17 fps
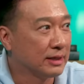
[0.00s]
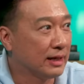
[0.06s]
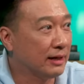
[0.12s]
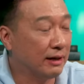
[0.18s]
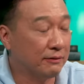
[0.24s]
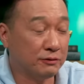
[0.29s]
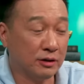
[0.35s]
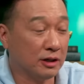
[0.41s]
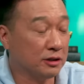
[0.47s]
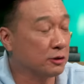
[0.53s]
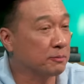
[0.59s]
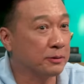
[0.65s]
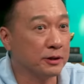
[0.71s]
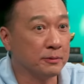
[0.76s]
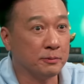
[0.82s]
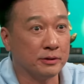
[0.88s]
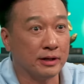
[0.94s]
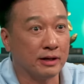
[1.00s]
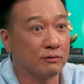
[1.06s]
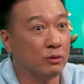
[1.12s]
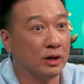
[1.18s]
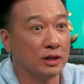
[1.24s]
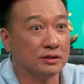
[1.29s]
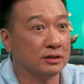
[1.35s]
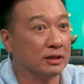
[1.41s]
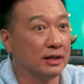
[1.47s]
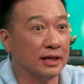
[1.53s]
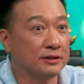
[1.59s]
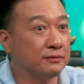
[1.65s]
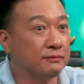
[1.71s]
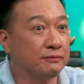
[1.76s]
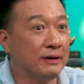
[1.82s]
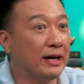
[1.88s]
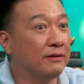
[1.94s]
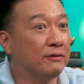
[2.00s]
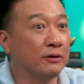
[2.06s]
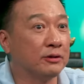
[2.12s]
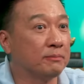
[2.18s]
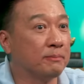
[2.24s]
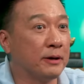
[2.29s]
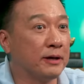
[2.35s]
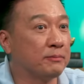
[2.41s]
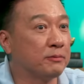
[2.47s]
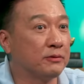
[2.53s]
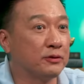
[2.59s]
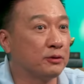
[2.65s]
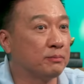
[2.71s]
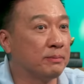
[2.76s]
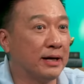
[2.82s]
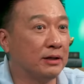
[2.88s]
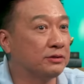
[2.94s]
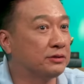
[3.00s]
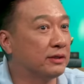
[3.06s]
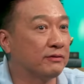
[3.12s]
I've talked to people that have watched the last 500 pay-per-view bouts.